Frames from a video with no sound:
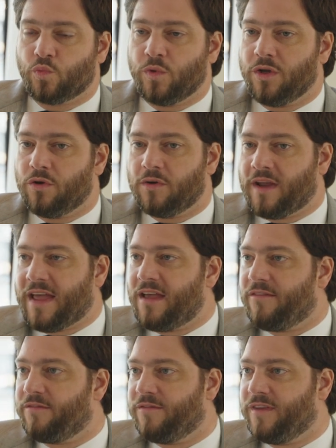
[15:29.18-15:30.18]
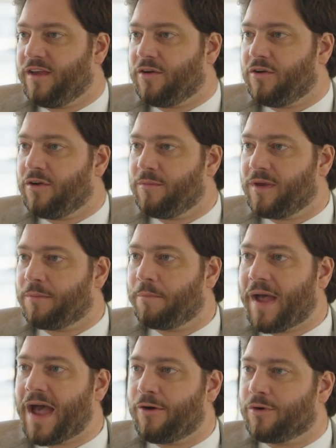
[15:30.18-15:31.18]
we don't have the economic
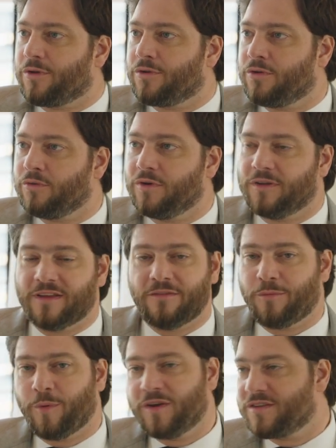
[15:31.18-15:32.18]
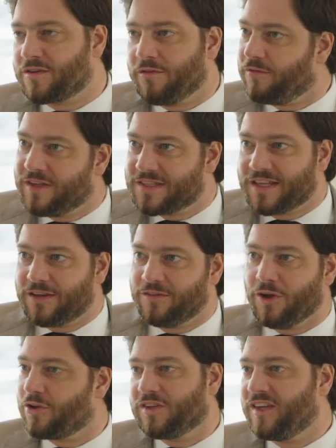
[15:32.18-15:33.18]
power to do it. Everybody's convinced that
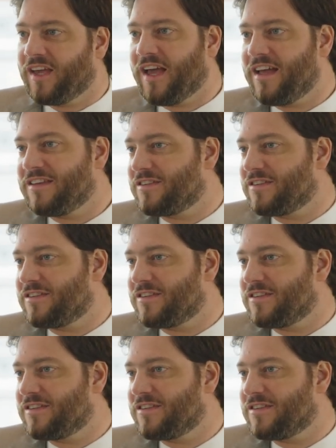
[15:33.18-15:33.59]
yachting has